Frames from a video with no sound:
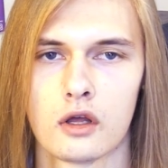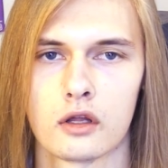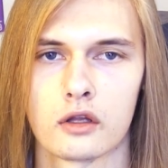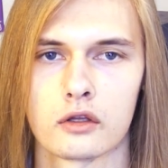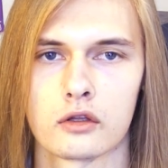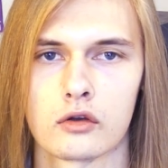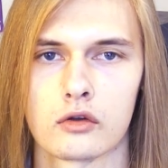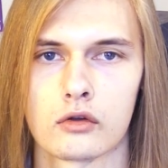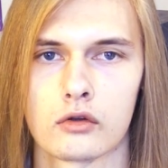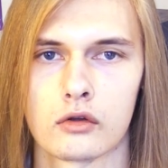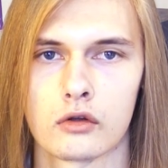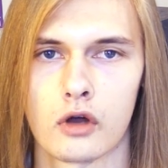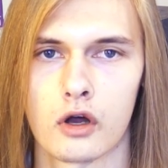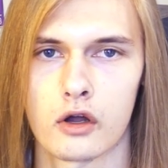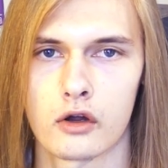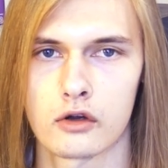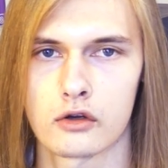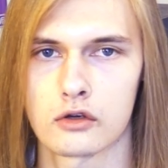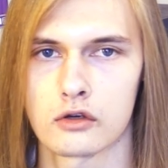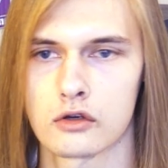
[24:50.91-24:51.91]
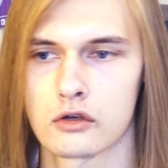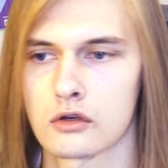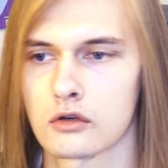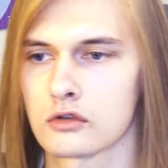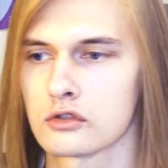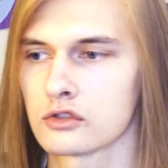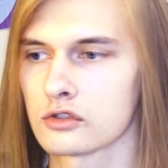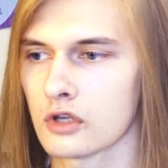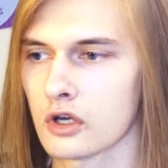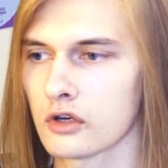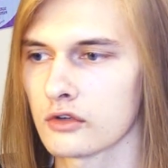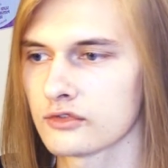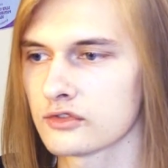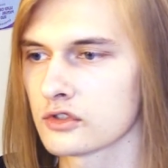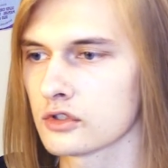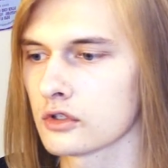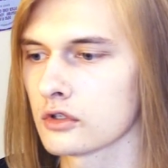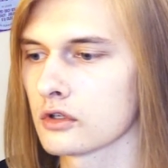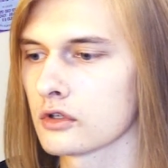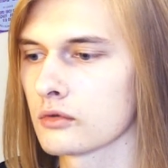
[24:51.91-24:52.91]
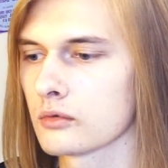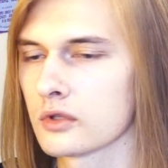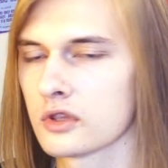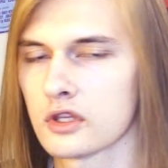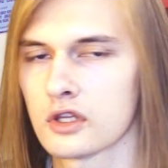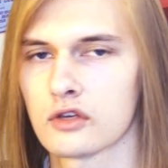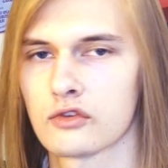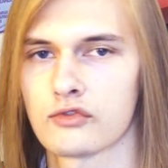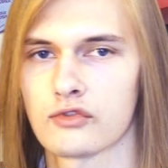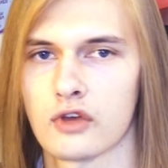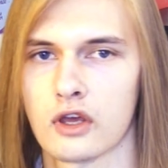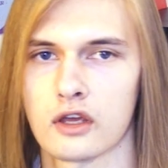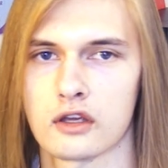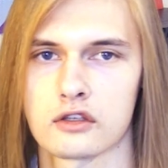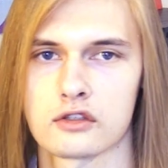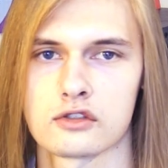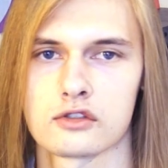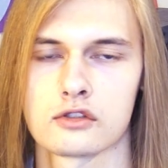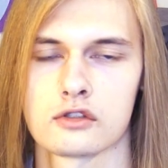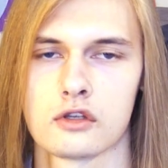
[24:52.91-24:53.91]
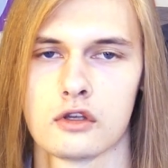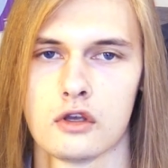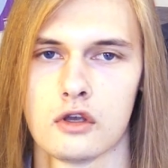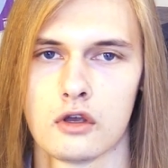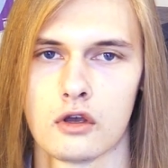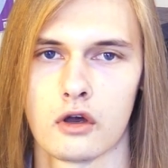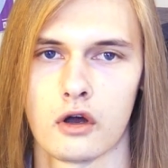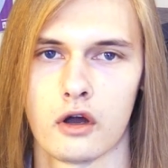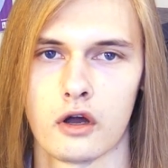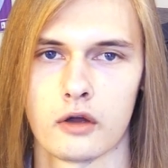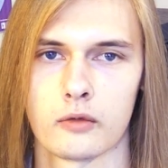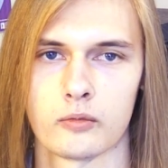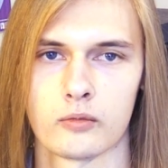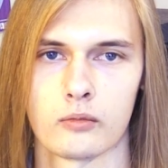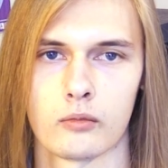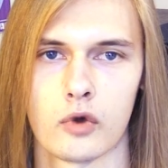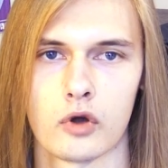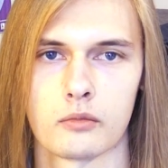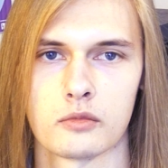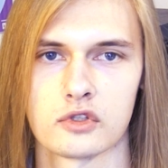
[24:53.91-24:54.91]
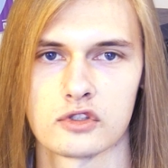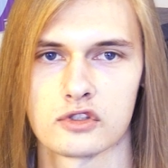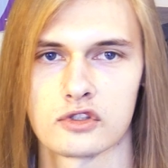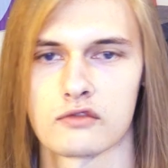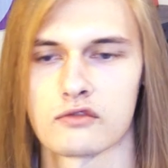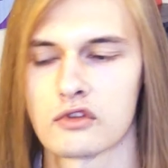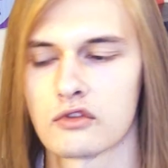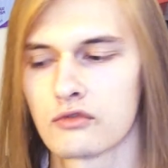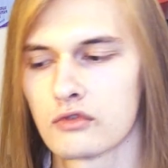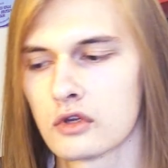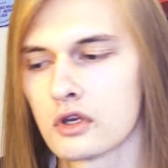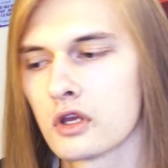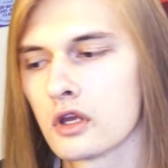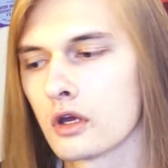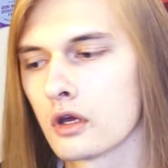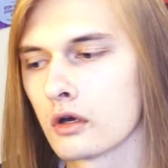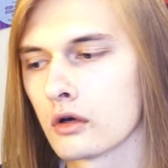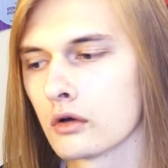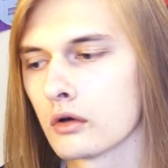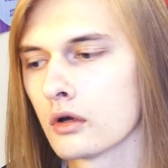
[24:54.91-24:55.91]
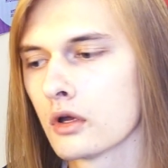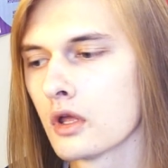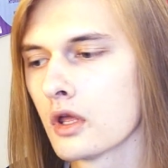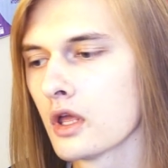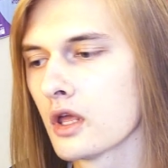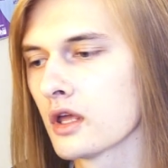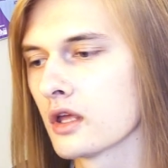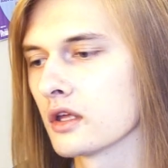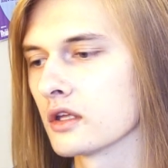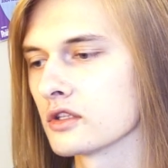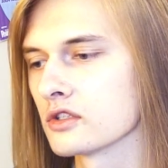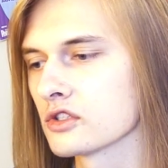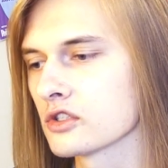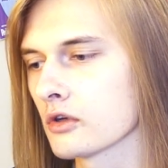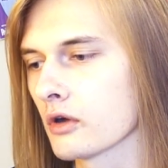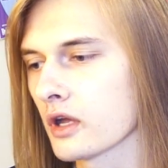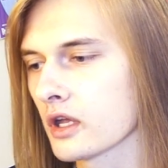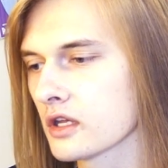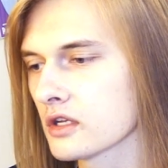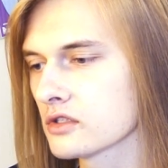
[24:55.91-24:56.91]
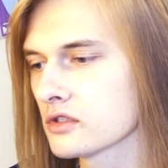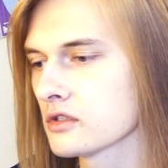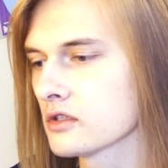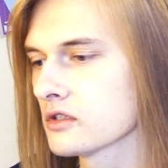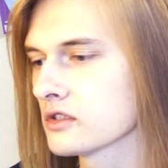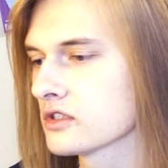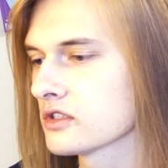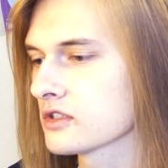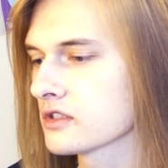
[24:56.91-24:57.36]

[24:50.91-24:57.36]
a little harder or softer with the effects on moments of the video. And so I guess you could